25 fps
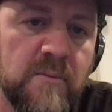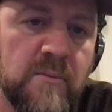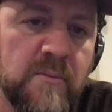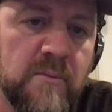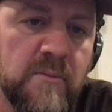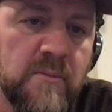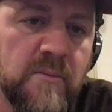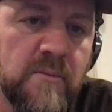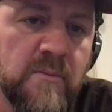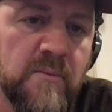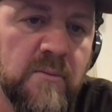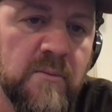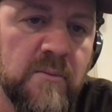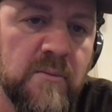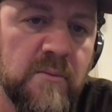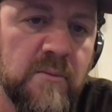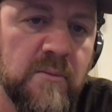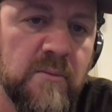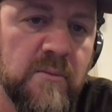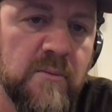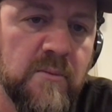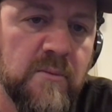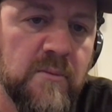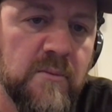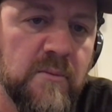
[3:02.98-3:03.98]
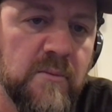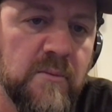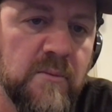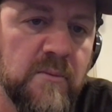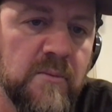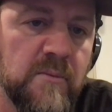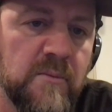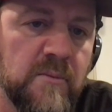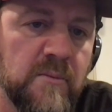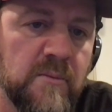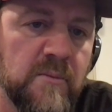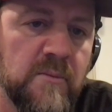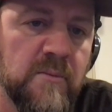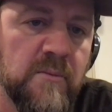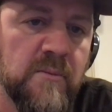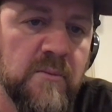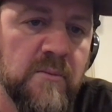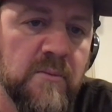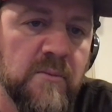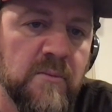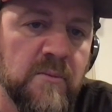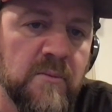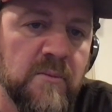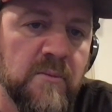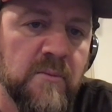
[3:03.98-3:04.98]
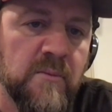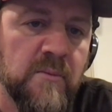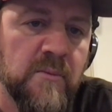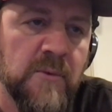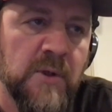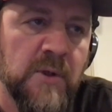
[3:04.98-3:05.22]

The person shown says nothing.